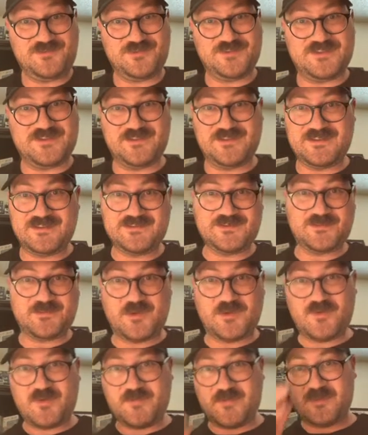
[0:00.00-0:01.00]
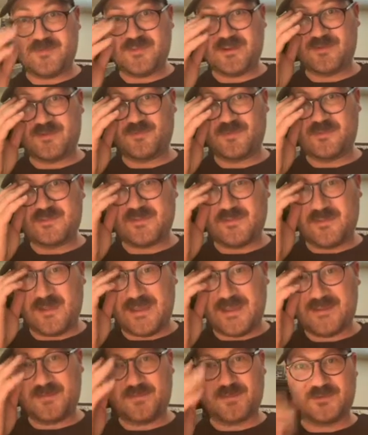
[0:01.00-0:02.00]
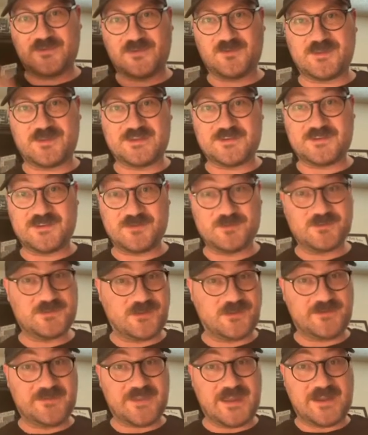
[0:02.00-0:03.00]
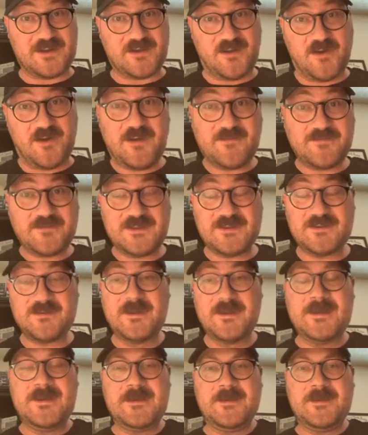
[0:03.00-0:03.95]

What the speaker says: Cradily is a Pokemon that I really like, but don't get to use all that often.